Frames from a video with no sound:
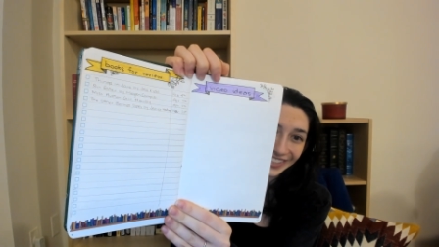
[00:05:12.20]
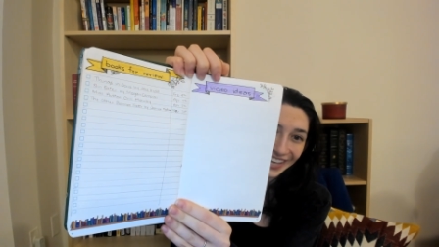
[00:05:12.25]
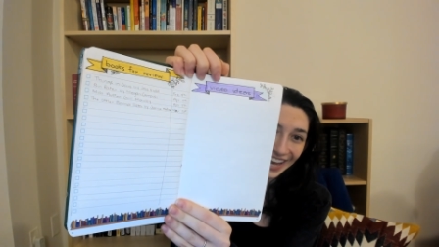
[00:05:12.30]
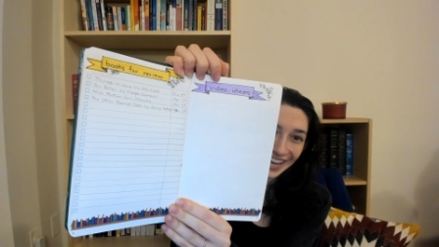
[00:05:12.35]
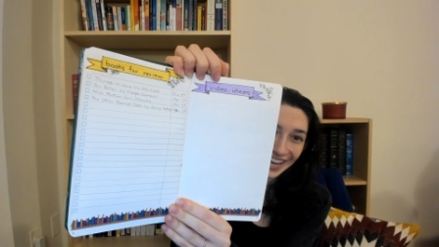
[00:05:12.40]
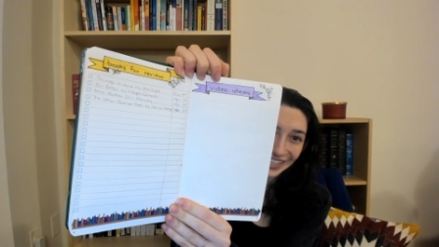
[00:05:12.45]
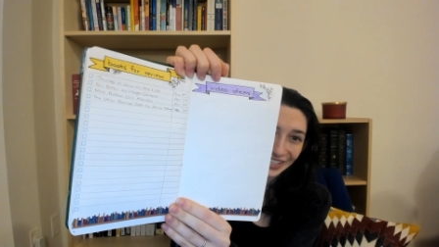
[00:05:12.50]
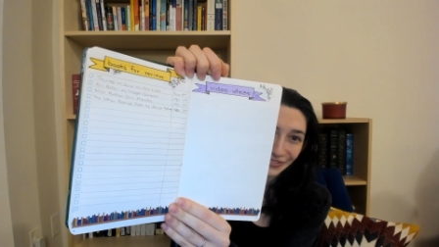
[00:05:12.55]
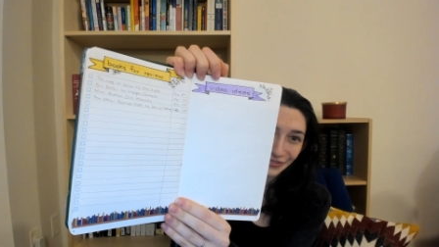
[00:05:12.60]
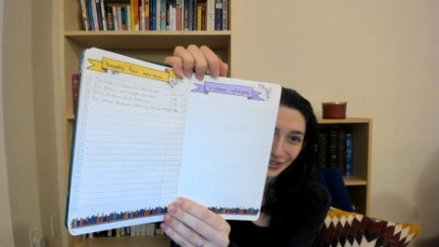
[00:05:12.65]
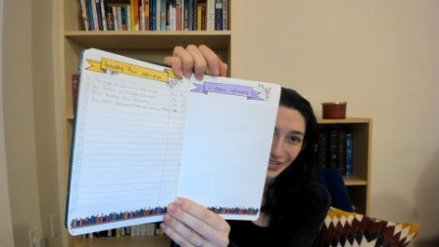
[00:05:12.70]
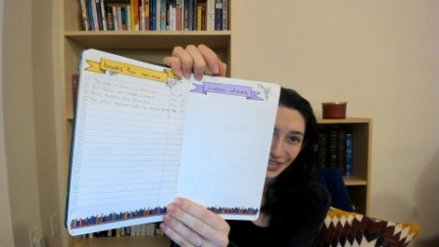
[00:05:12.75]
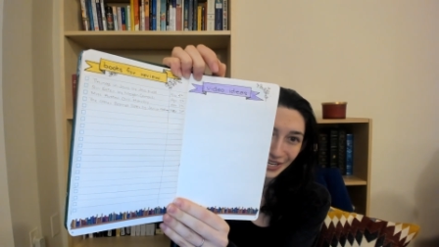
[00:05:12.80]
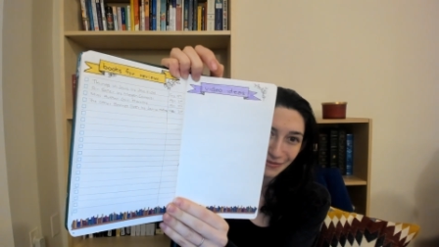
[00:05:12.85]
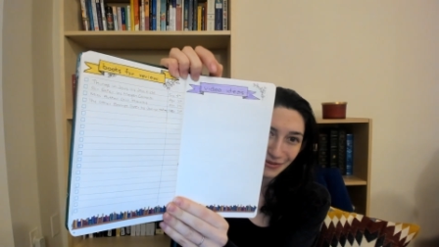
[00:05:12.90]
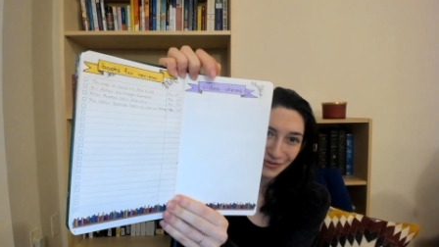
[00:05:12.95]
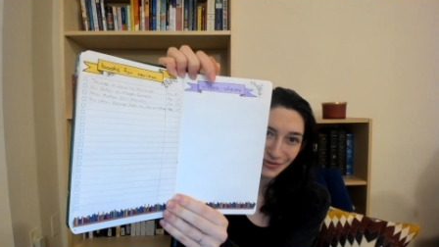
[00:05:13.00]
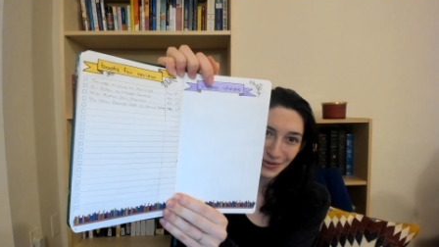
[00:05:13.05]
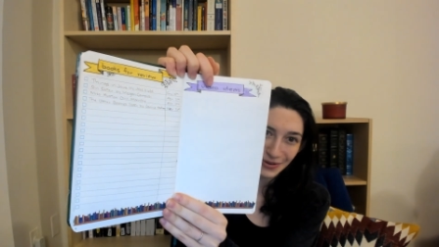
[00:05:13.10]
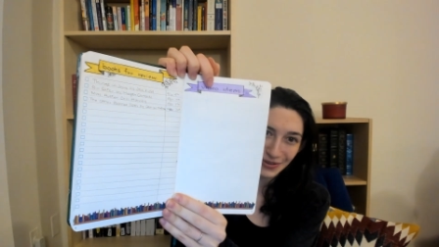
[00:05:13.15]
I can read
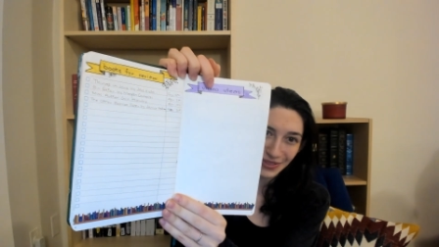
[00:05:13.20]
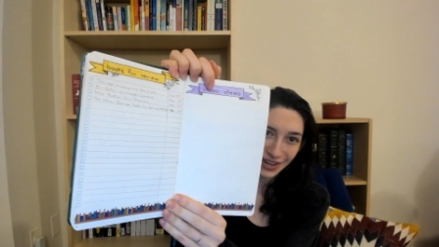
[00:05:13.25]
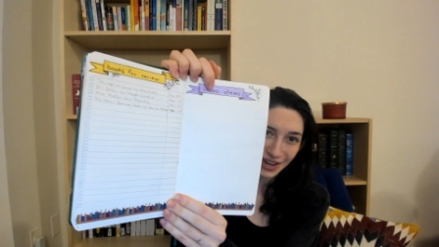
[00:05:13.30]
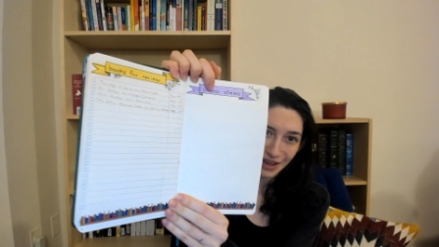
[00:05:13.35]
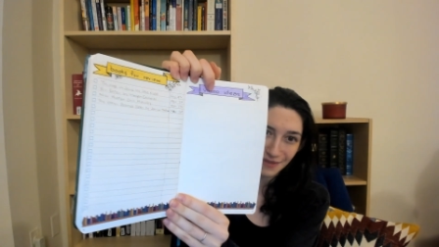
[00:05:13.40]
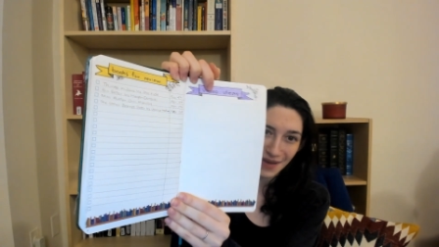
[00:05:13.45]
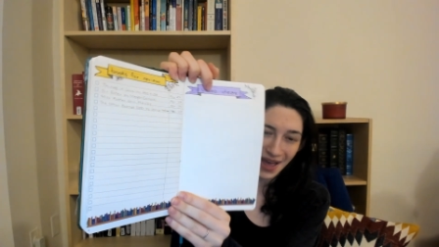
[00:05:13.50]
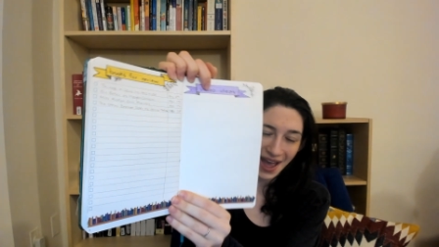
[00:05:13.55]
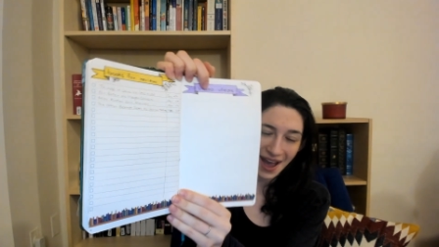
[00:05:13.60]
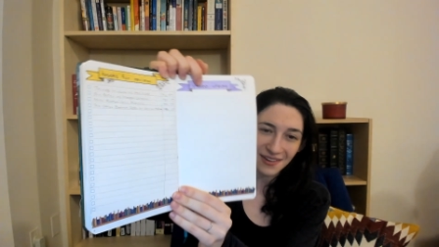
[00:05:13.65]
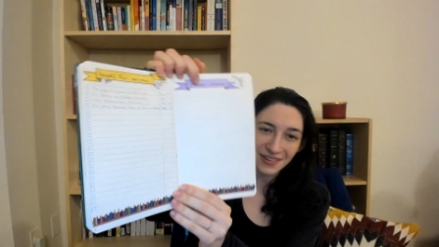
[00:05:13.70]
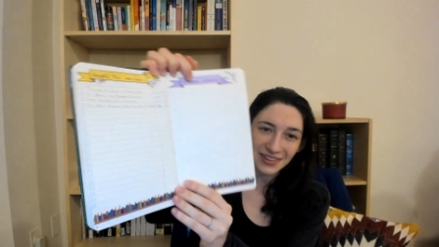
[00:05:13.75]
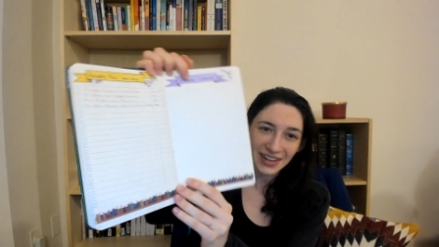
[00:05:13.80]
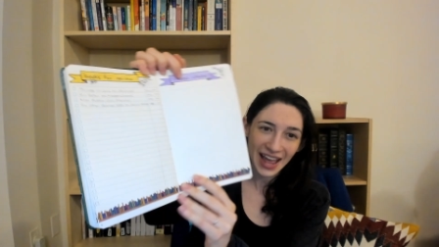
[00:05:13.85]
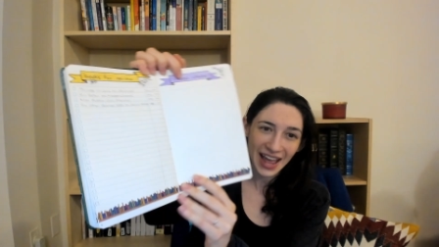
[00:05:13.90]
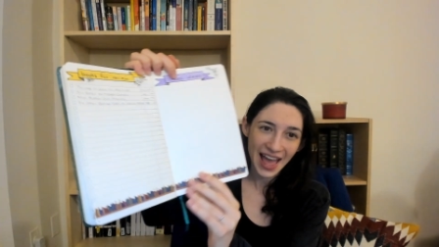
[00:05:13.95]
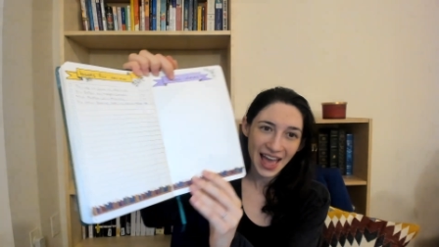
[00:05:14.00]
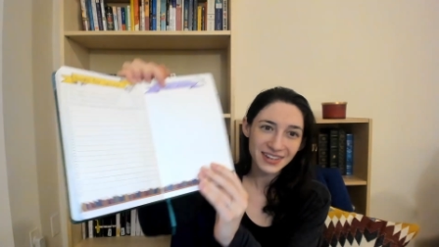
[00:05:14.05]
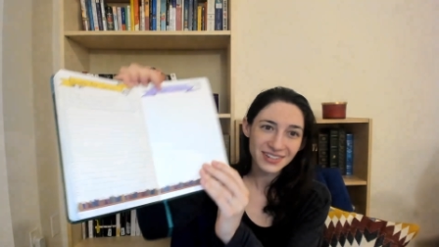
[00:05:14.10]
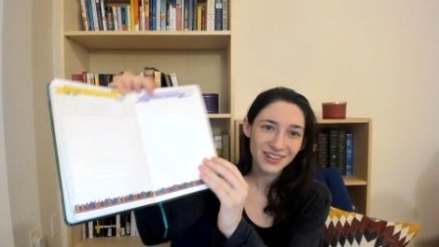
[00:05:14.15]
before they come out
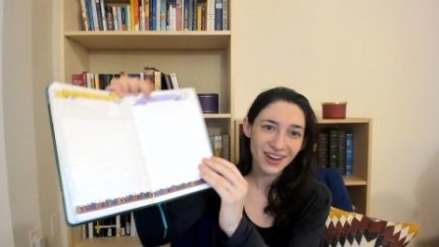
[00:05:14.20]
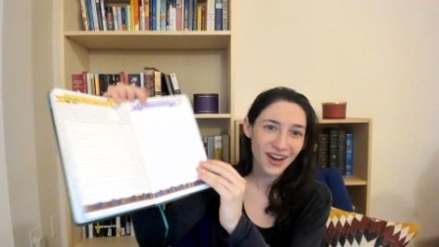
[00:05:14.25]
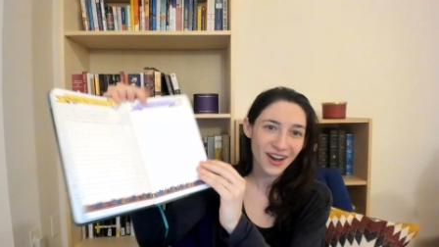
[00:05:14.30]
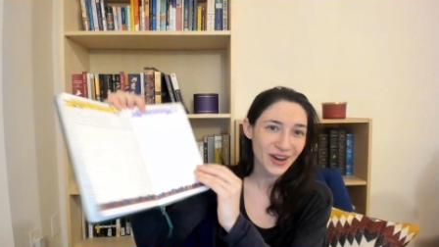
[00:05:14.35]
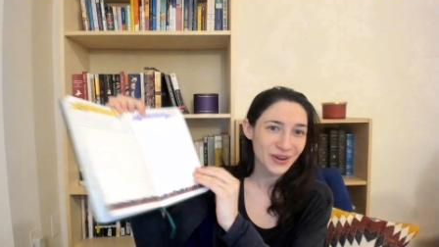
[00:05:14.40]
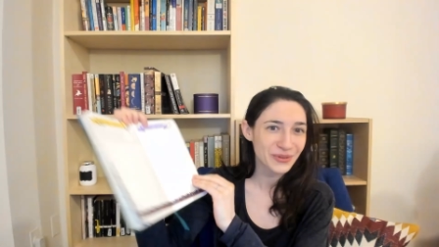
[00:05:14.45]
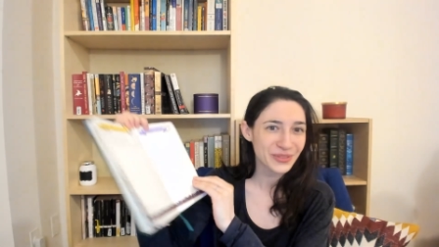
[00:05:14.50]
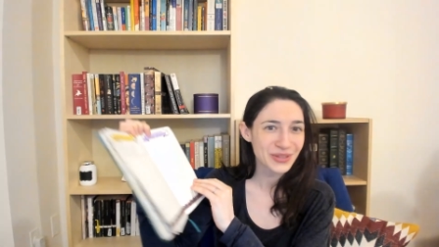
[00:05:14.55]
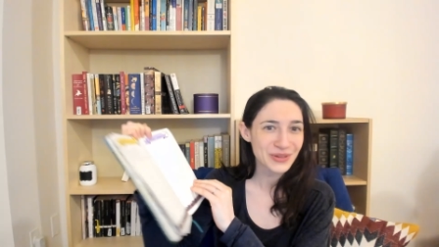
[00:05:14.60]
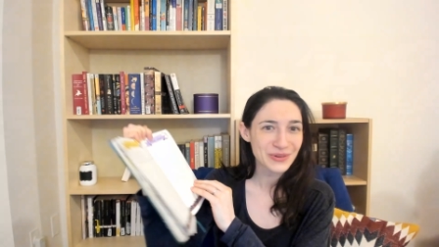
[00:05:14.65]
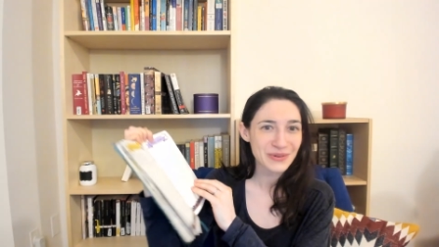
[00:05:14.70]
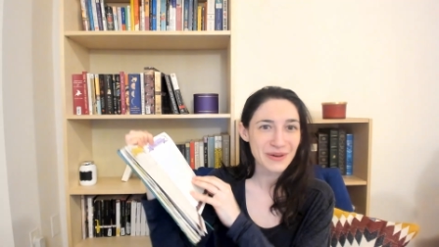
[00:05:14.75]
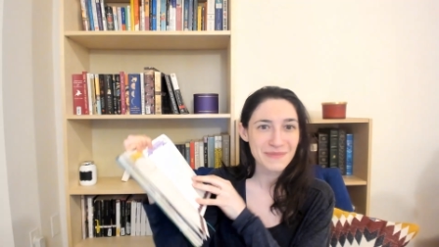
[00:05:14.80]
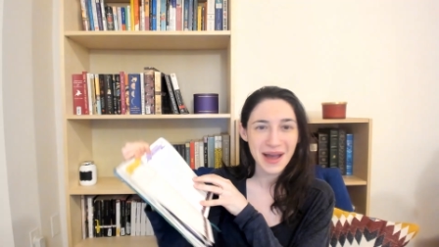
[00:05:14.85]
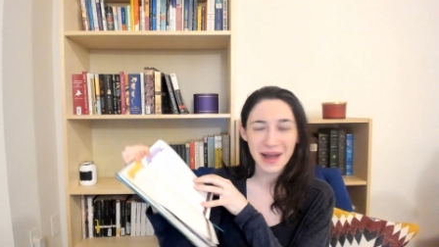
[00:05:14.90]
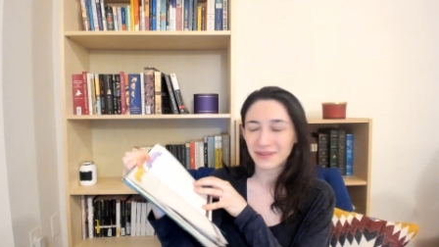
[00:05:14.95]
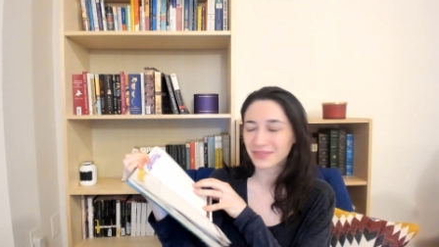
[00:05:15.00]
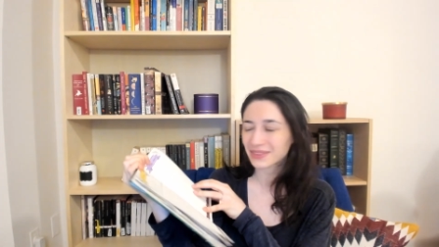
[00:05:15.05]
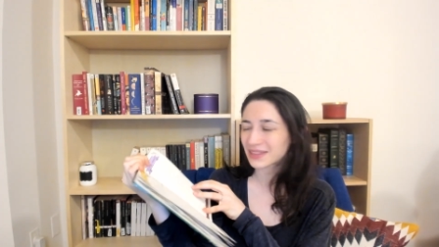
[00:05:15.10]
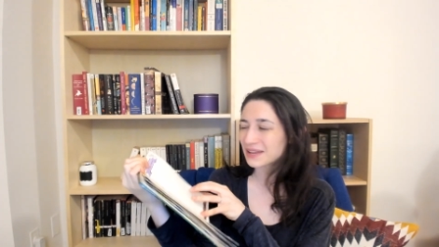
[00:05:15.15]
and talk with you
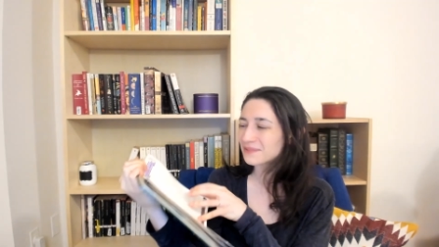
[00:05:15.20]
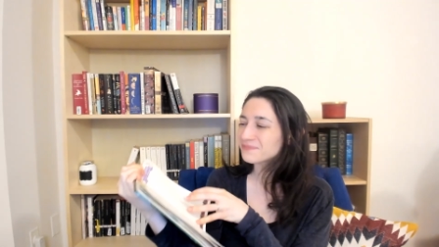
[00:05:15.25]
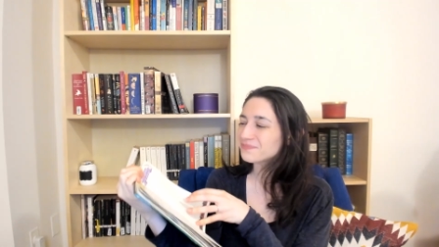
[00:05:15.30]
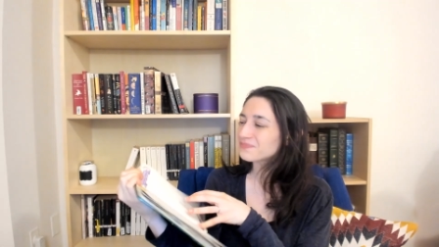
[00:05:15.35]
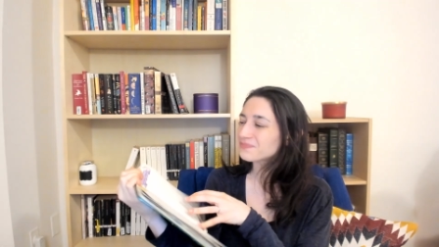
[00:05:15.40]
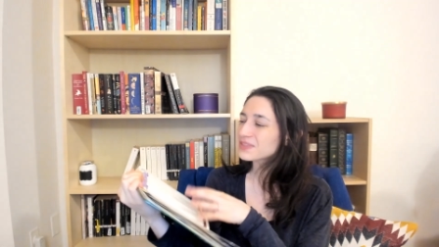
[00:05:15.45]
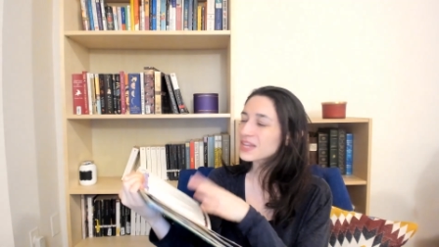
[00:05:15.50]
about them.